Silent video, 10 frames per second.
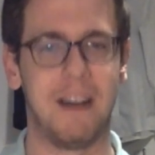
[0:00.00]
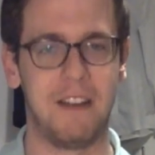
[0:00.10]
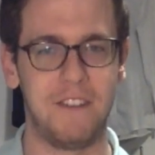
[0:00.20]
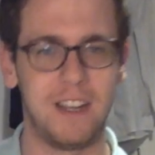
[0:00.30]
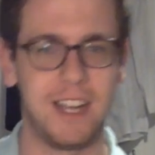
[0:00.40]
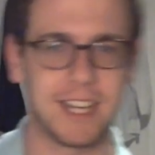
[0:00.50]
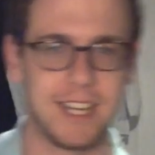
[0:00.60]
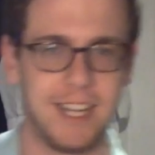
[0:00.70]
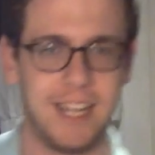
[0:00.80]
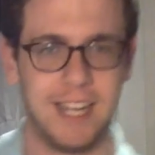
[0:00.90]
I feel like
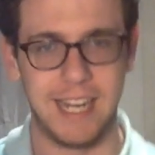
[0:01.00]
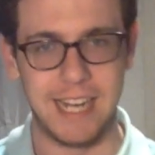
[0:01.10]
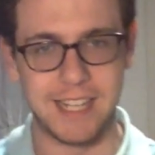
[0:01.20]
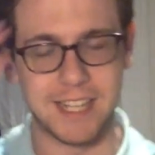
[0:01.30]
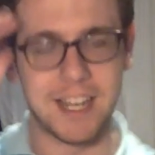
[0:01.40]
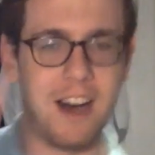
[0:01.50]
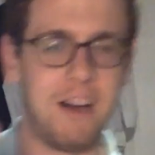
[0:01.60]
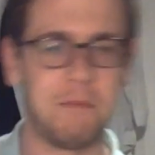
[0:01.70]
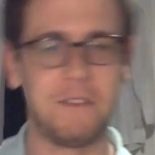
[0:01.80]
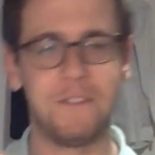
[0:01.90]
it's the
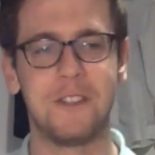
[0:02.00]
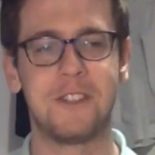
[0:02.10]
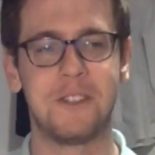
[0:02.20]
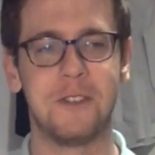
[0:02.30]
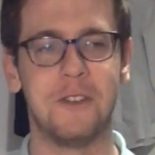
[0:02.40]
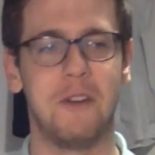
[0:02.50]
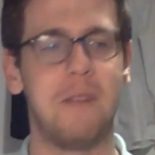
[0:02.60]
calm before the storm.